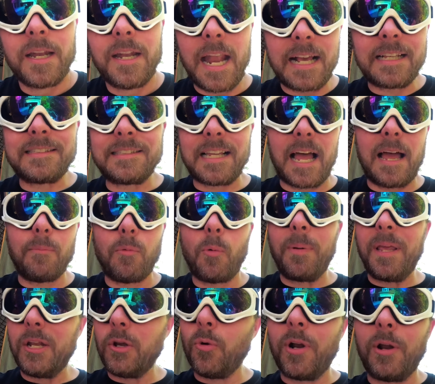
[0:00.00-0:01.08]
Next time we'll
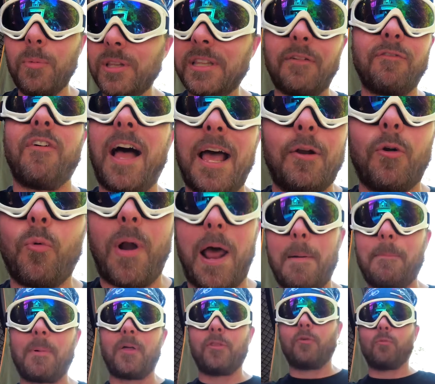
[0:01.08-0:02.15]
be doing it with the vinyl
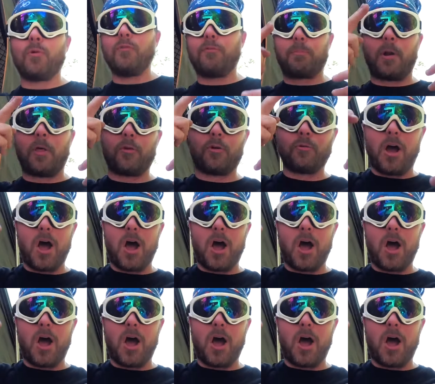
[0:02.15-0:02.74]
wrap on the roof, brother.